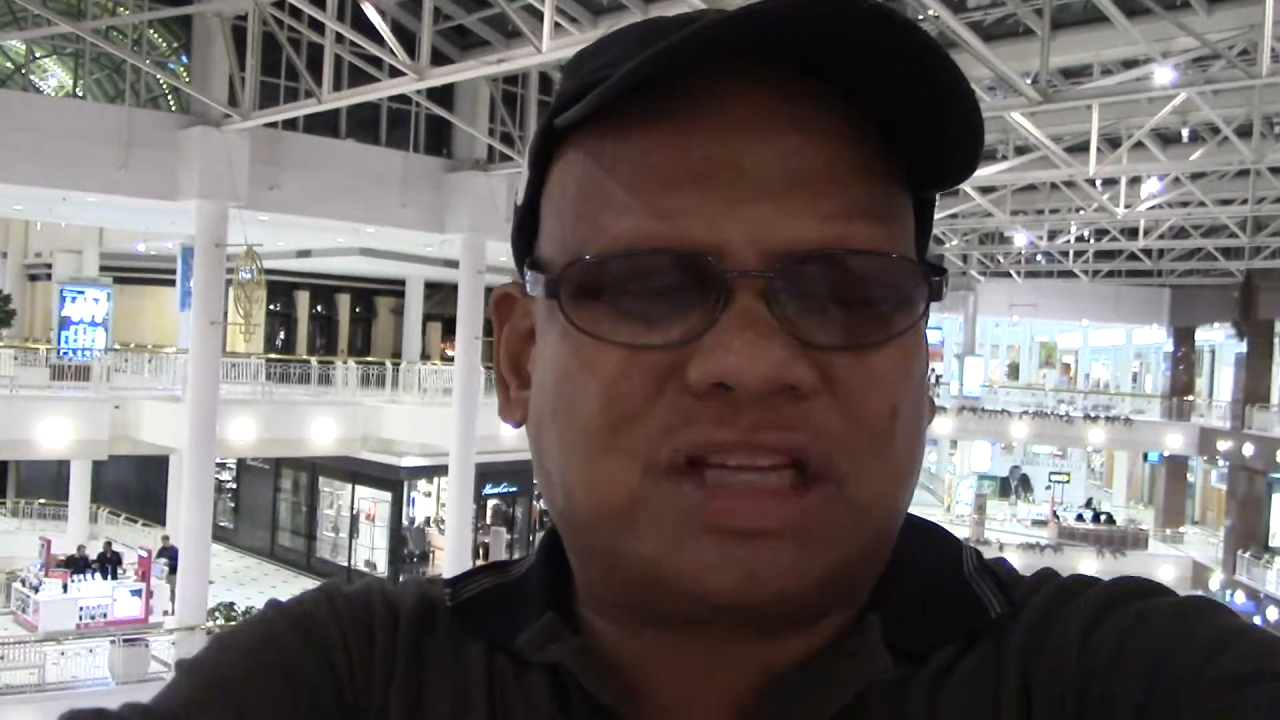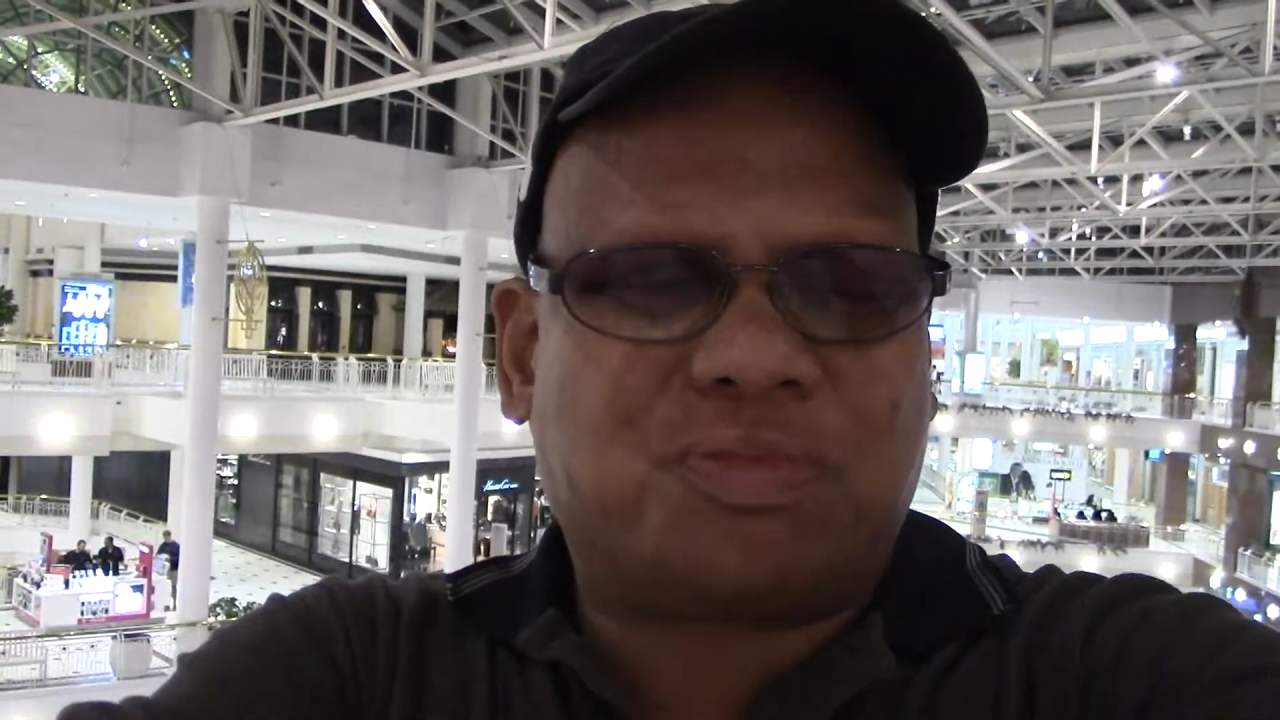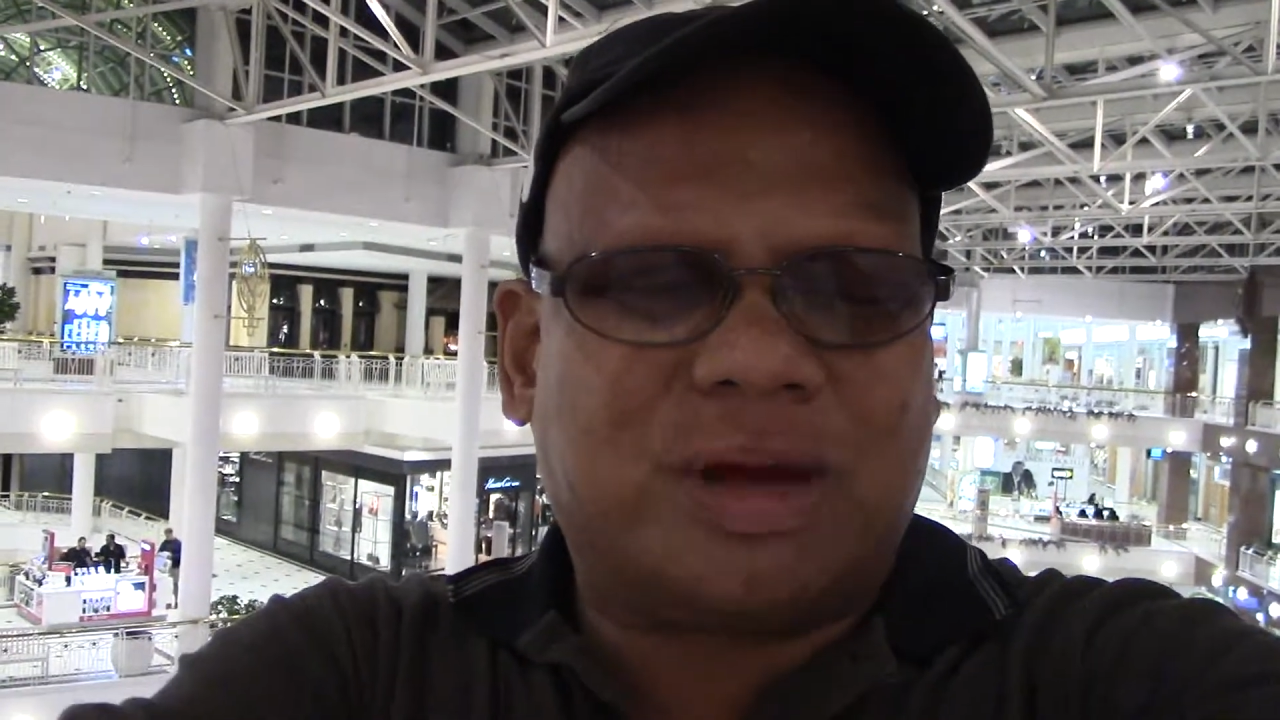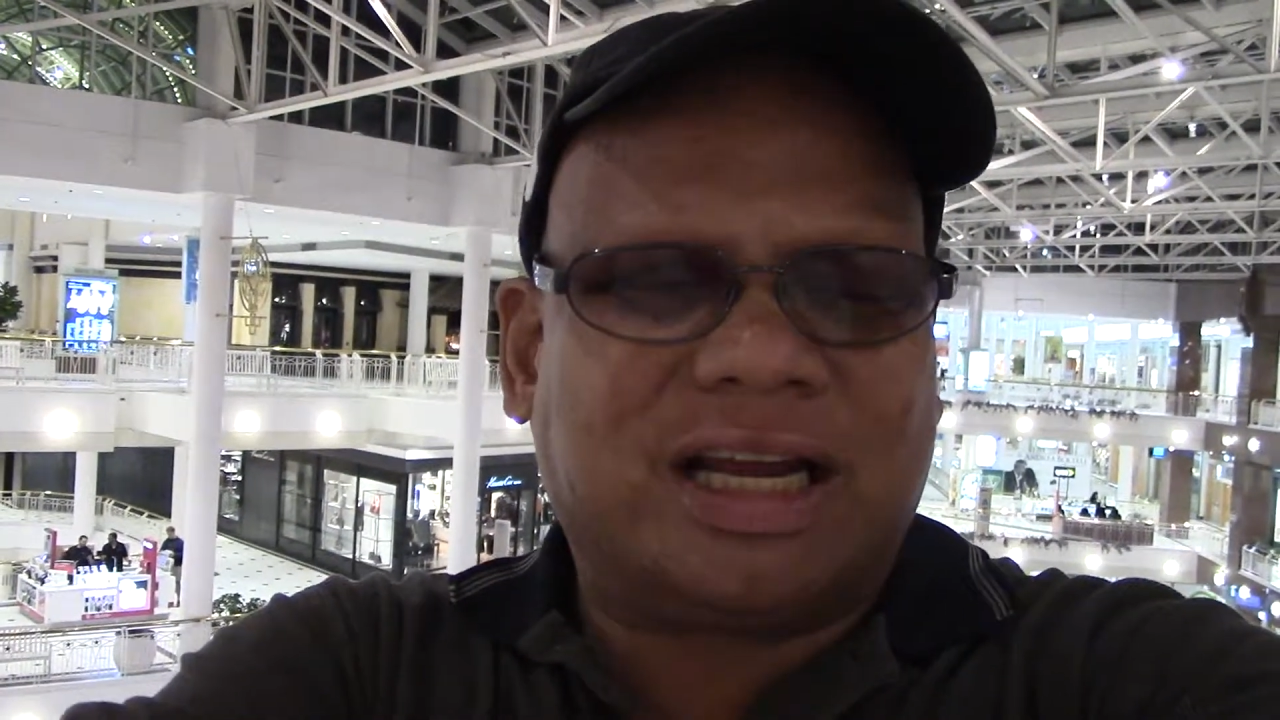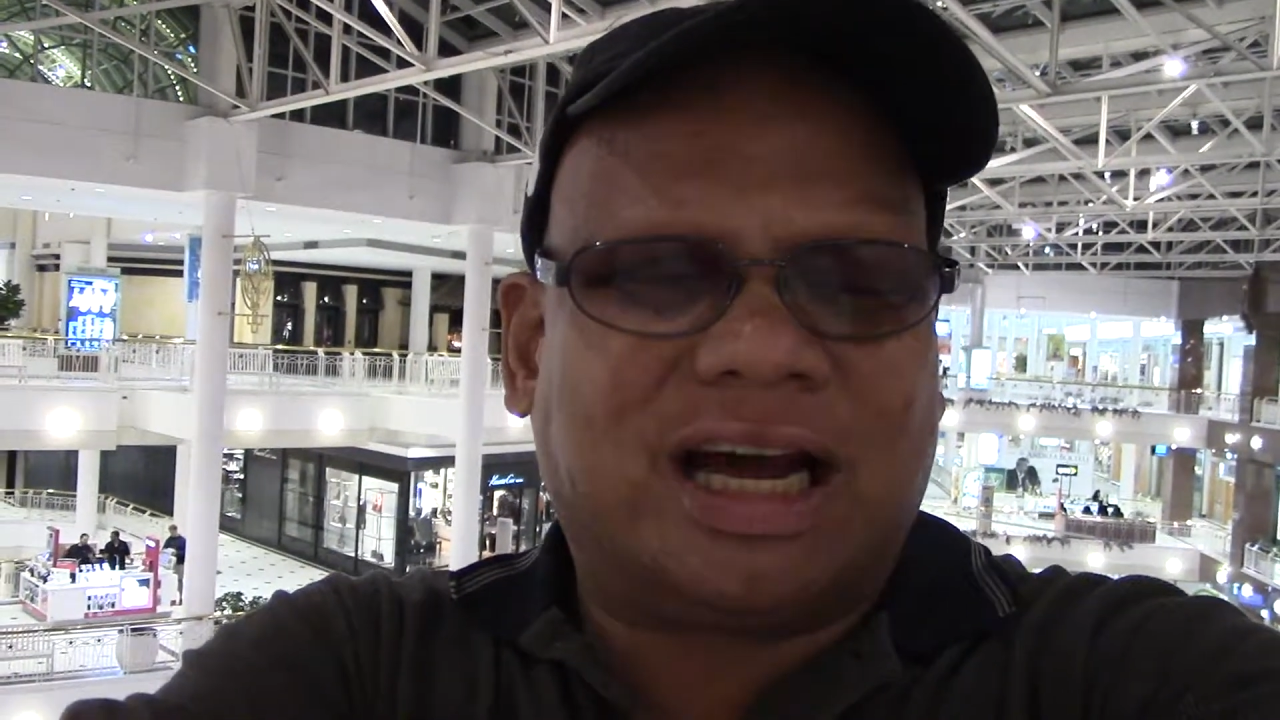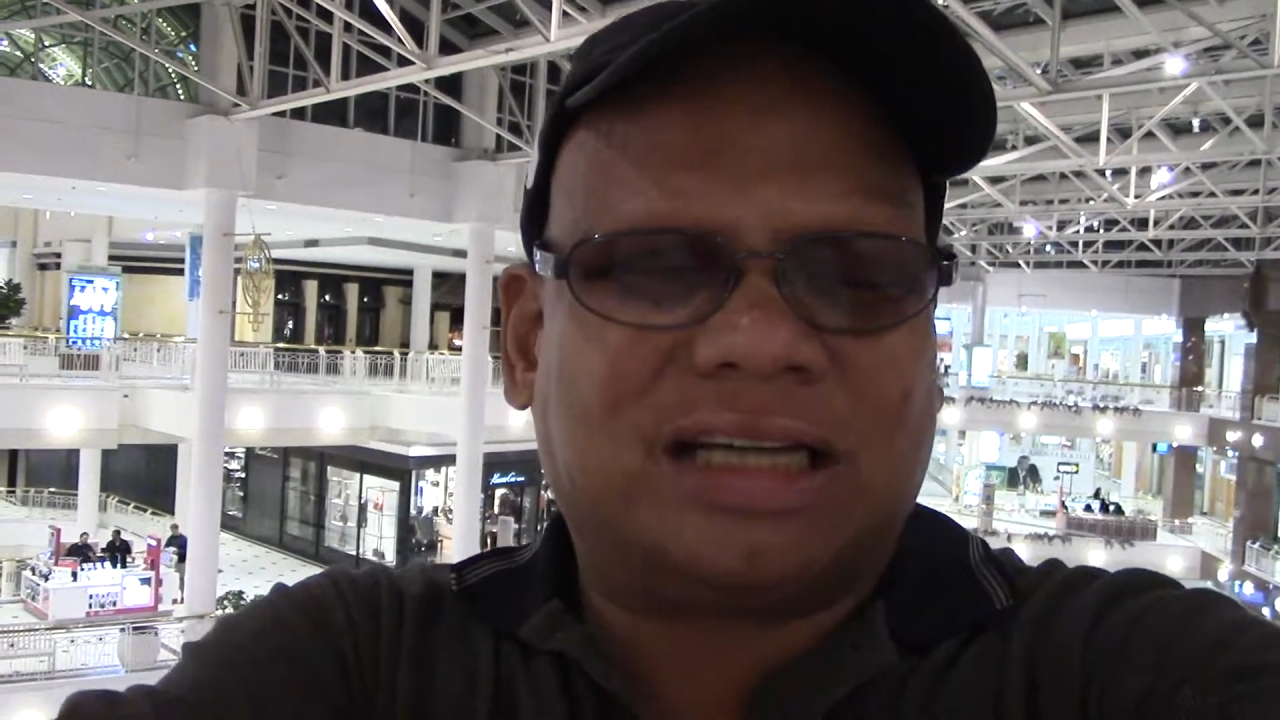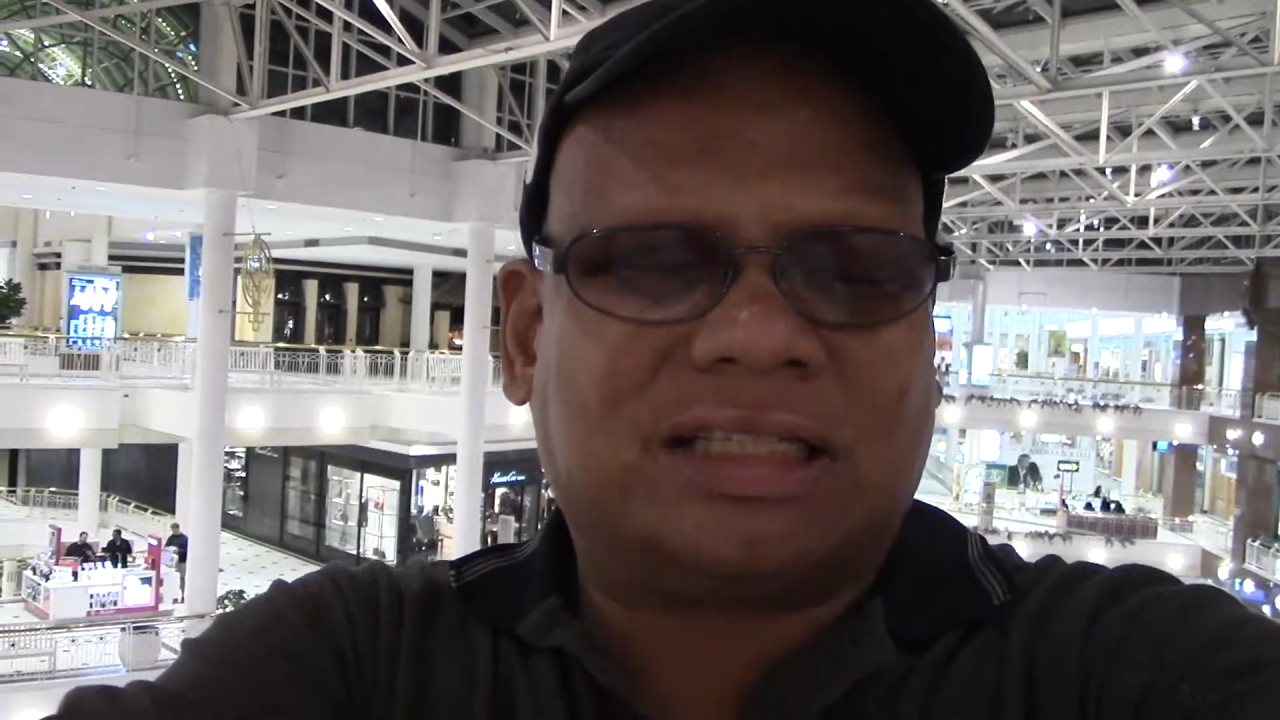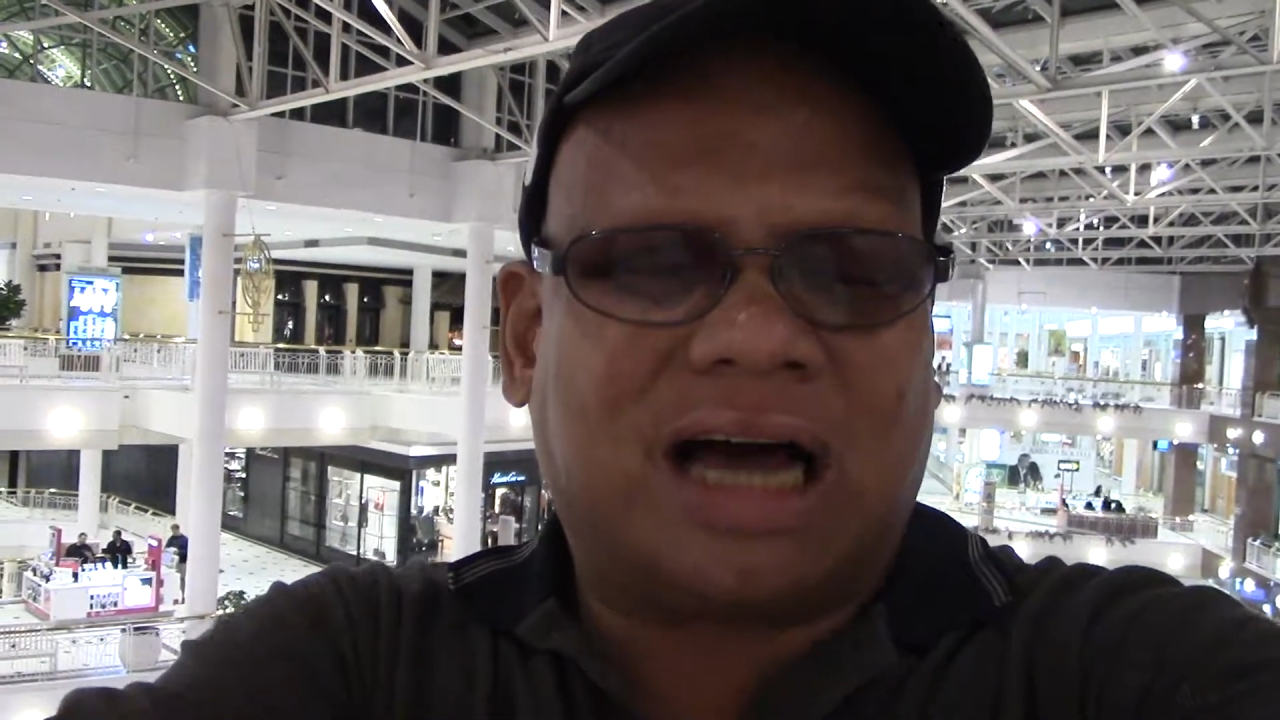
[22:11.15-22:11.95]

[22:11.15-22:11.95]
spending a